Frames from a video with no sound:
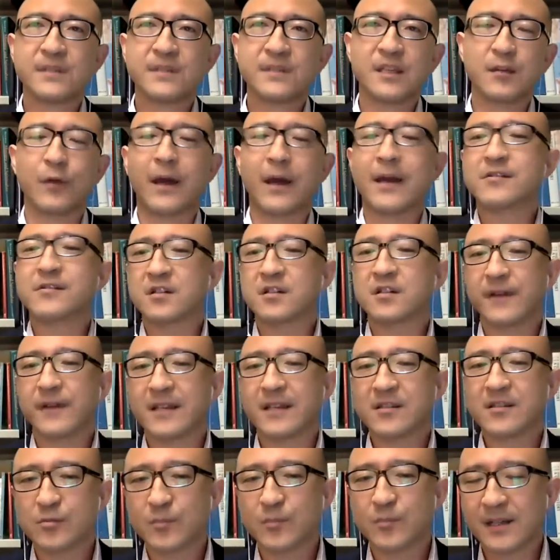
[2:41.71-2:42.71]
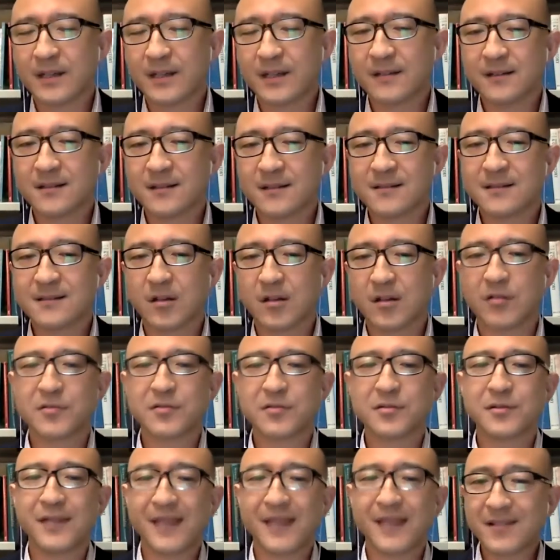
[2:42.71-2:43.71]
erasure of Asian Americanness and
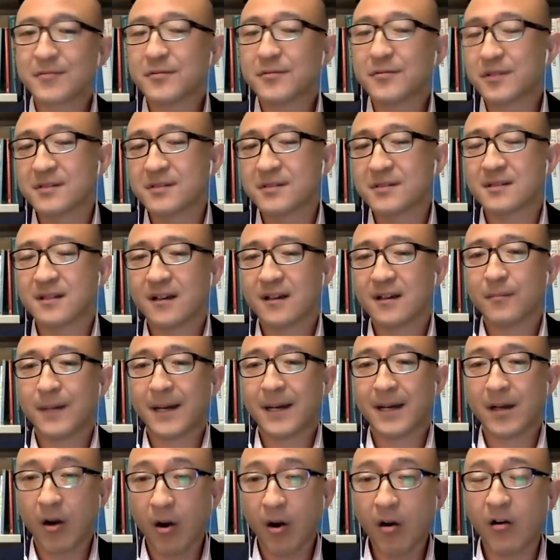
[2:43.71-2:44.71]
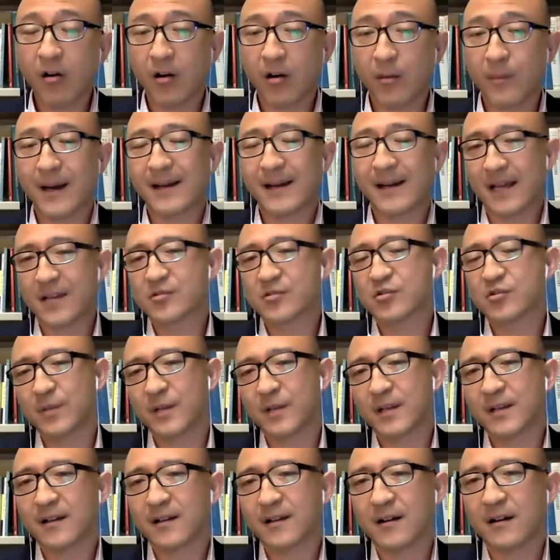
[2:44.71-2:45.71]
also ignorance by all about Asian
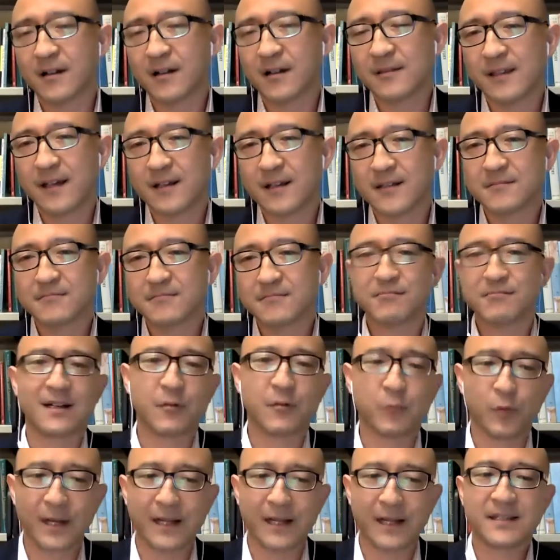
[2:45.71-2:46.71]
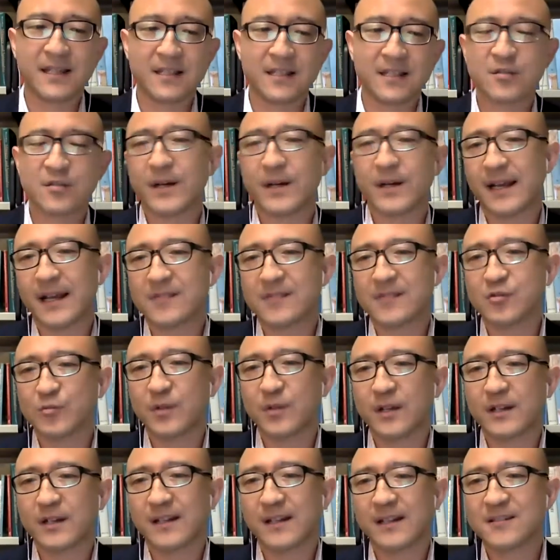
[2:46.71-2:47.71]
American context. Like when I teach about Asian
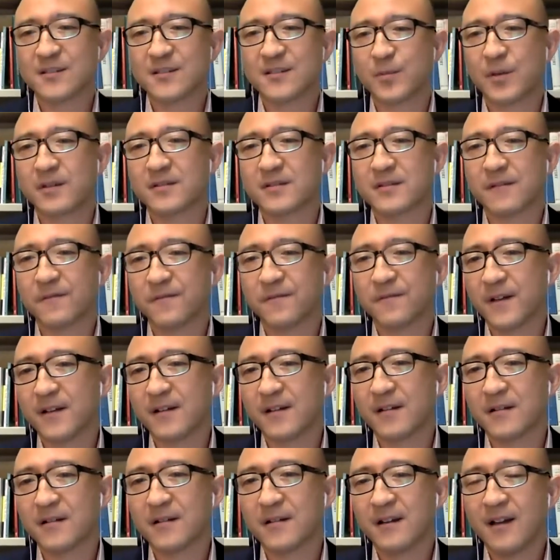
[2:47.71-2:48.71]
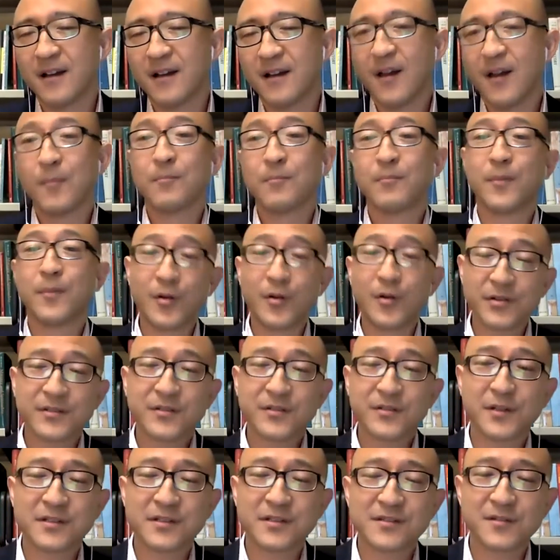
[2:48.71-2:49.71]
American experience at Fuller,
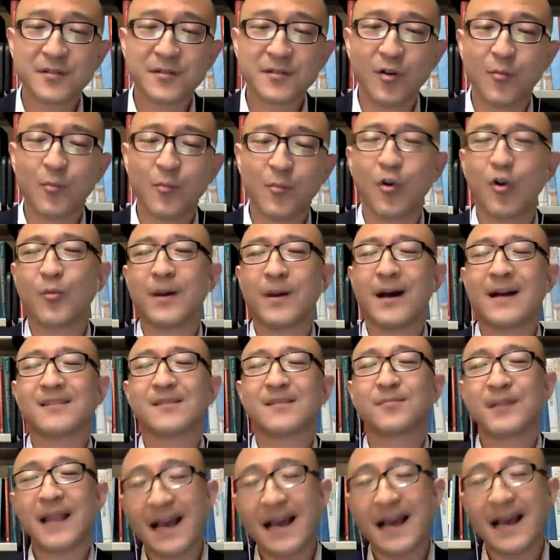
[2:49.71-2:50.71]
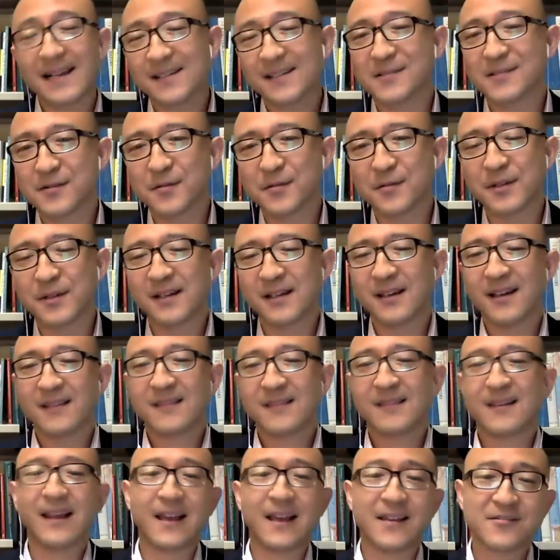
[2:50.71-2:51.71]
most students know more about Black history
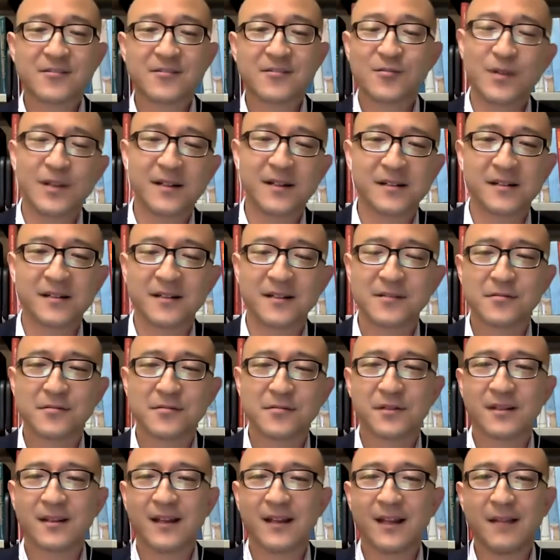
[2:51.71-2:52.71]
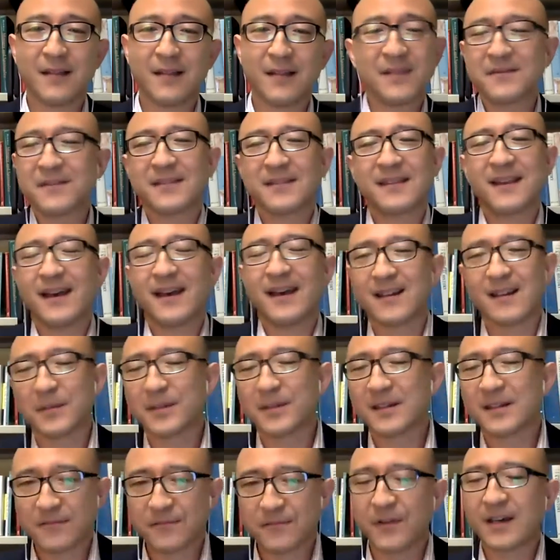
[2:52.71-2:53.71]
than Asian American history. And even then, I
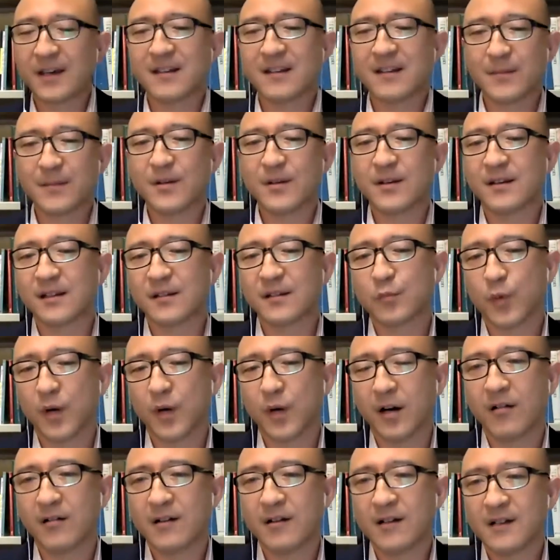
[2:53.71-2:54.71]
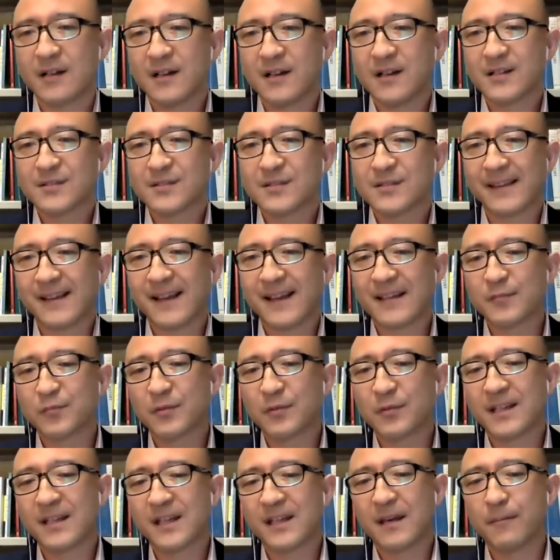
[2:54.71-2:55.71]
mean, it's very limited as well. So I think
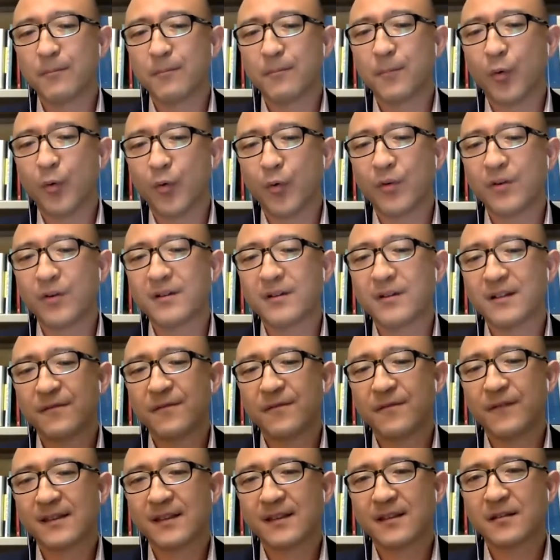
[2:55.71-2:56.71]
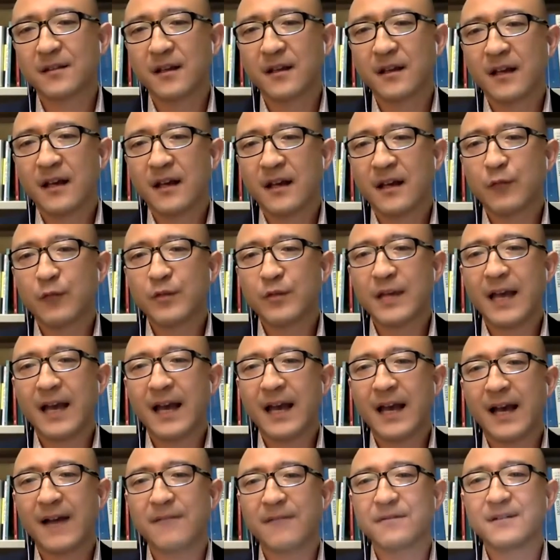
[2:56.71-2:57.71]
it's really important the fact that we
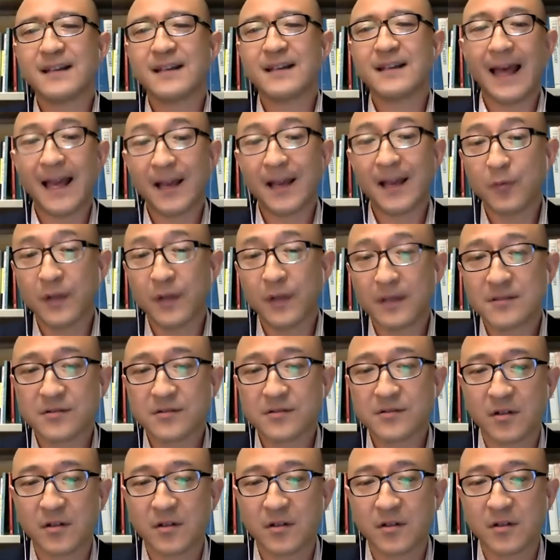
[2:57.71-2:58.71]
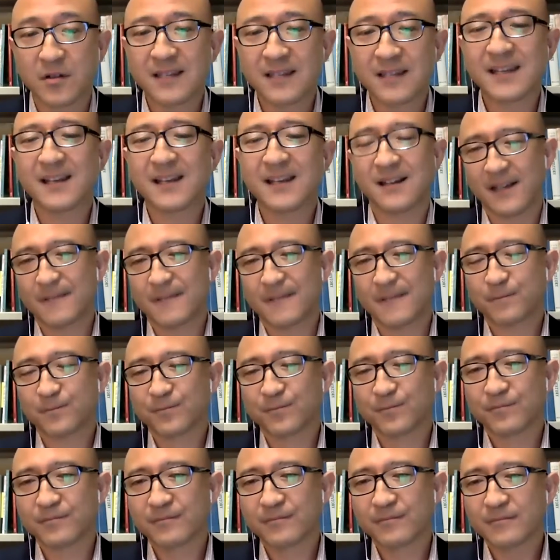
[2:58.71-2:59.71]
have language to articulate
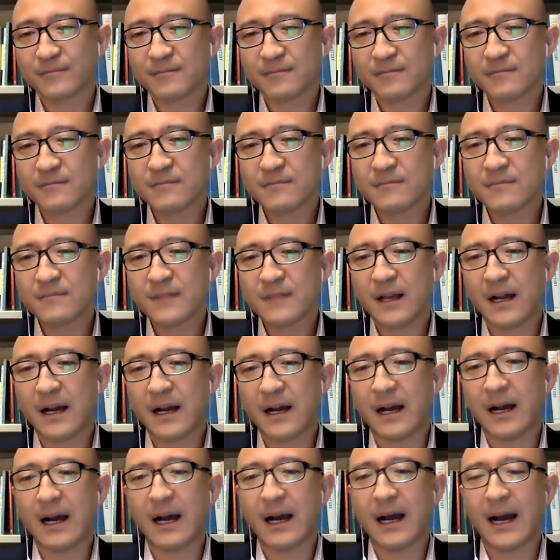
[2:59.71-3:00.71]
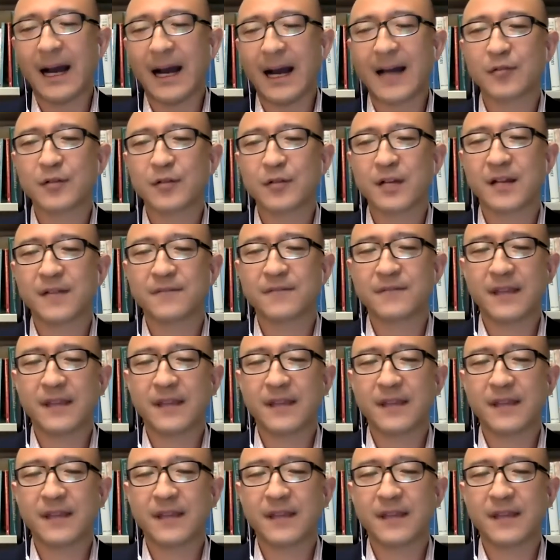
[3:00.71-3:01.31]
how to kind of